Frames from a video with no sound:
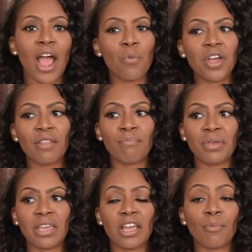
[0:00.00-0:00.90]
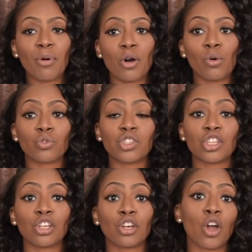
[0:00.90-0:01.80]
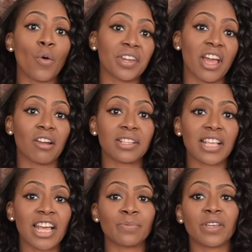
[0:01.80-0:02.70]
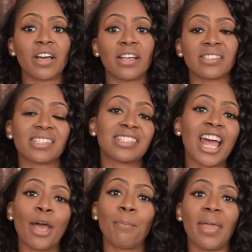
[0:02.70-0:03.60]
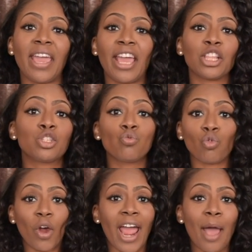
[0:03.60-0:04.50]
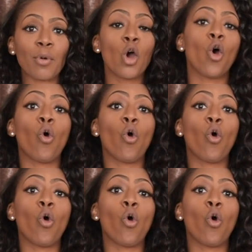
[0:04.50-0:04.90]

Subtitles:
I wouldn't be opposed to going down a size because it's not made to wrap